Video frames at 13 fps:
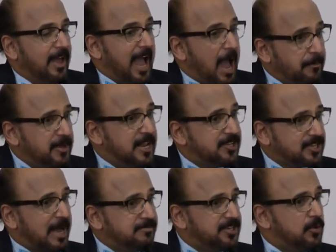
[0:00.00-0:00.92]
Happiness
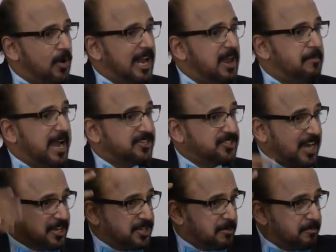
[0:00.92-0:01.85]
comes in only by
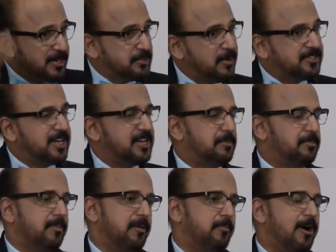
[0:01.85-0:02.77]
structured,
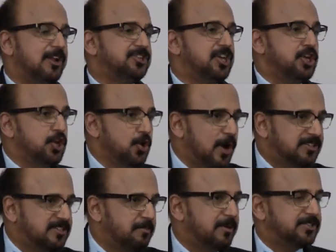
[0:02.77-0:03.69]
principle-centered policy, you
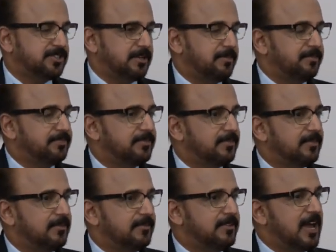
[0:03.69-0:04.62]
as a person.
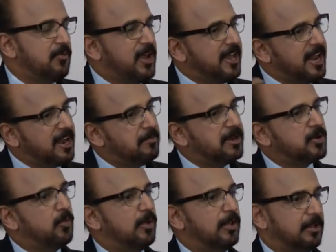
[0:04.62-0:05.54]
Then we create a
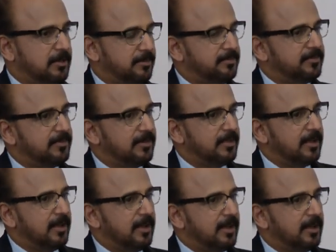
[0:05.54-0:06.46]
better world.
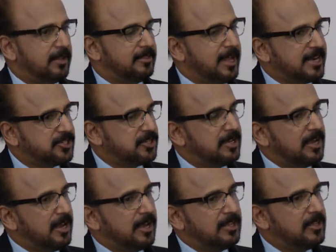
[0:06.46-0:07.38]
That's
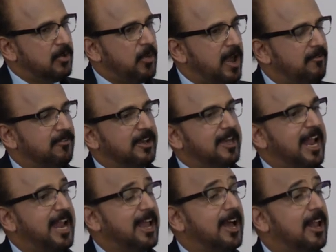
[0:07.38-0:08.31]
the way of
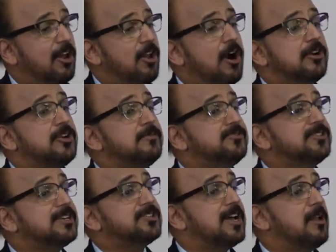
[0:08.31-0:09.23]
creating long-term
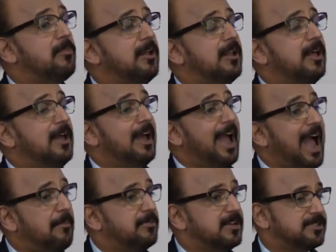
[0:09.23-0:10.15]
sustainable
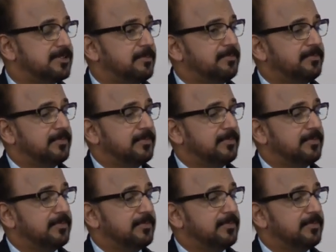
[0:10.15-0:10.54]
happiness.